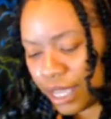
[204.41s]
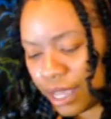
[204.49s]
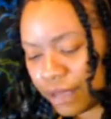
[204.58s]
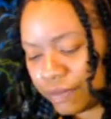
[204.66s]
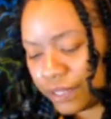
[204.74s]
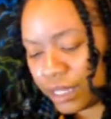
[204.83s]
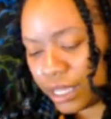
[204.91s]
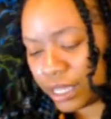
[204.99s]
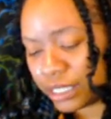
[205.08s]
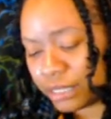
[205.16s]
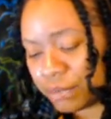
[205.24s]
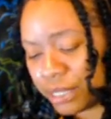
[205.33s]
I feel like
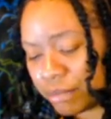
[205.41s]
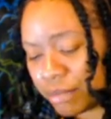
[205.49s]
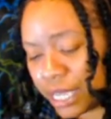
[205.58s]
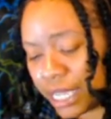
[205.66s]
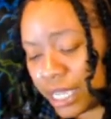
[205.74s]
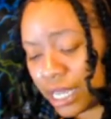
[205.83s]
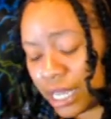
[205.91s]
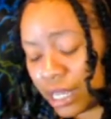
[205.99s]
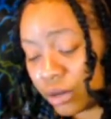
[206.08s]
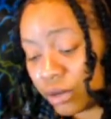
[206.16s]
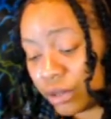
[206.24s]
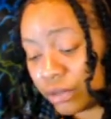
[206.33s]
it's been made, I
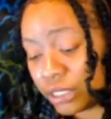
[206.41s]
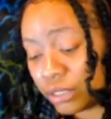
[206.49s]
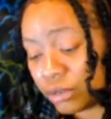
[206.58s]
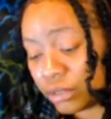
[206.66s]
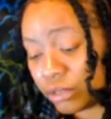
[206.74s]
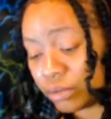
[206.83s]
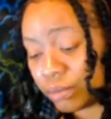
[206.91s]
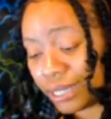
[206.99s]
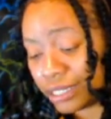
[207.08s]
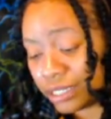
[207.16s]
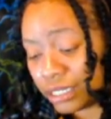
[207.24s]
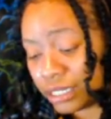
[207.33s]
don't know if this was through
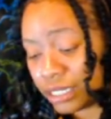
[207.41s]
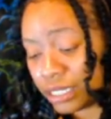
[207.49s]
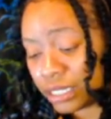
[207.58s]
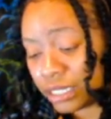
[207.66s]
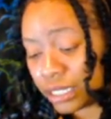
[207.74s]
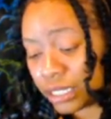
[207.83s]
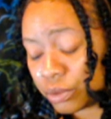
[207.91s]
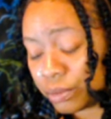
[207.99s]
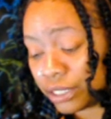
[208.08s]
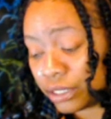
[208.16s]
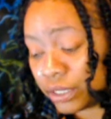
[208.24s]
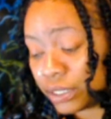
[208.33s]
Pisces season, because we're
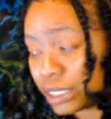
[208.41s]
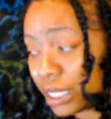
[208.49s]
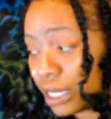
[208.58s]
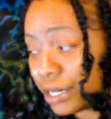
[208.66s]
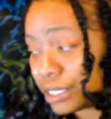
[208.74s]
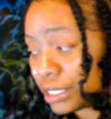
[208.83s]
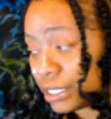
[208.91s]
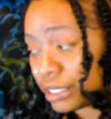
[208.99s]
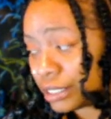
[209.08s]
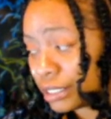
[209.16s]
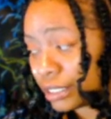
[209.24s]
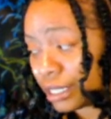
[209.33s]
about to go into Aries
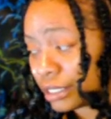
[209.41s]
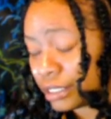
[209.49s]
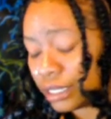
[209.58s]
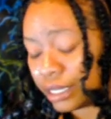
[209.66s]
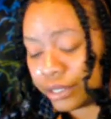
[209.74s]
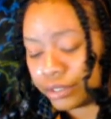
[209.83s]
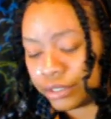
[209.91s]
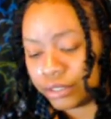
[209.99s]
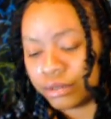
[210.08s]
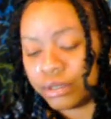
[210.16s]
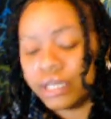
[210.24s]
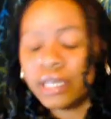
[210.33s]
season in like a day or two.